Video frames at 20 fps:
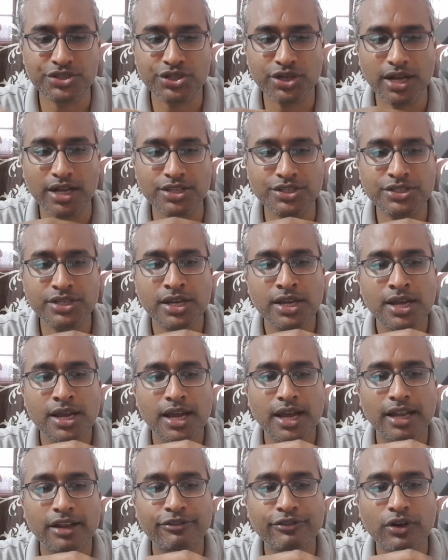charged,
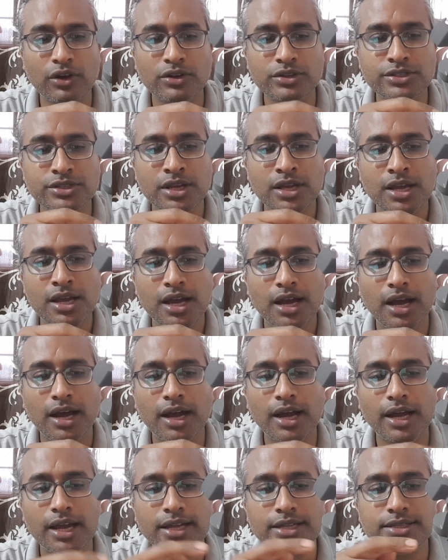and of course,
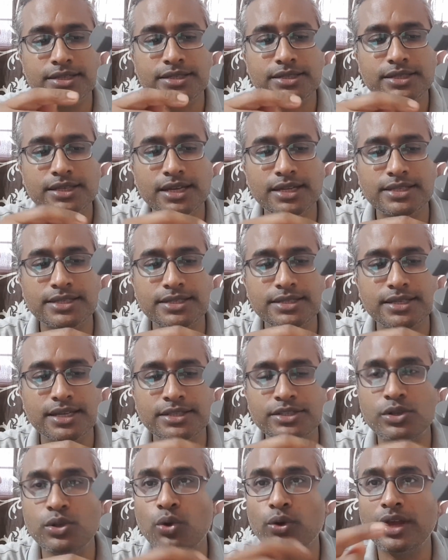
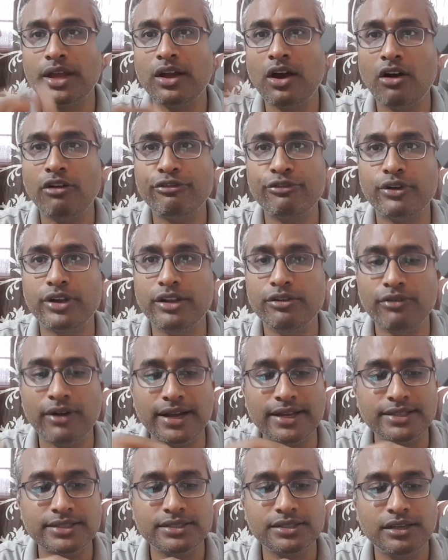it's looking out for a
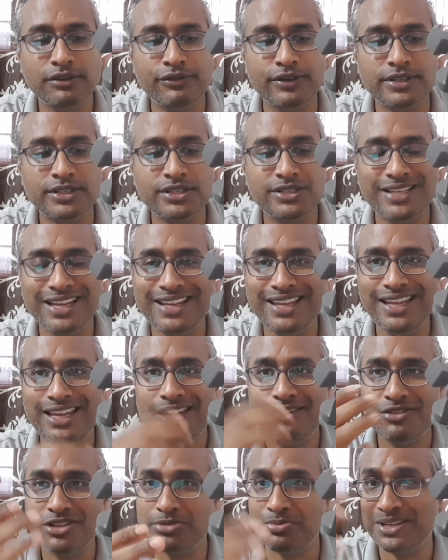device. If it's steady,
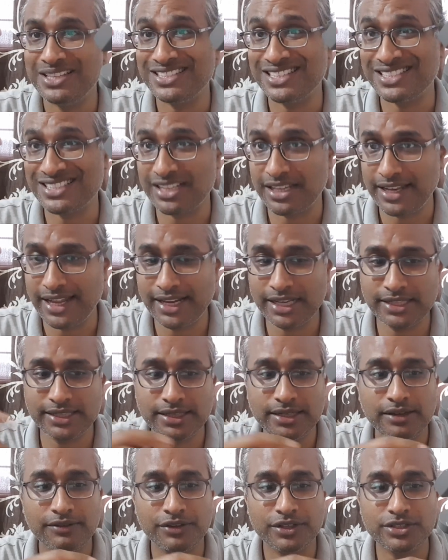which means it's
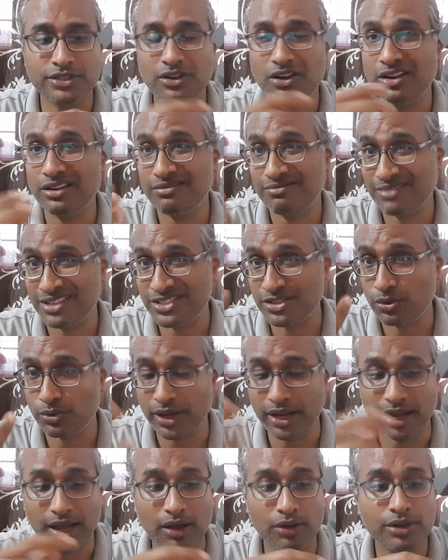connected. If it's not, it's
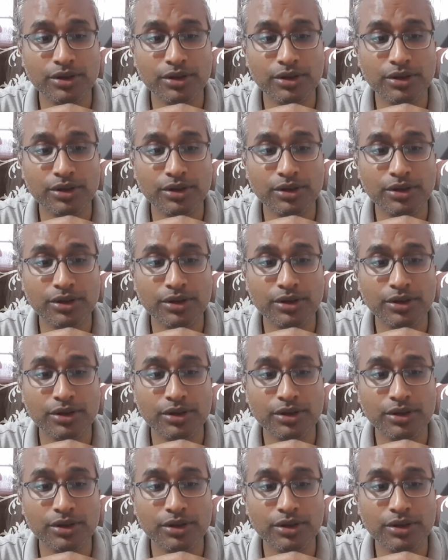looking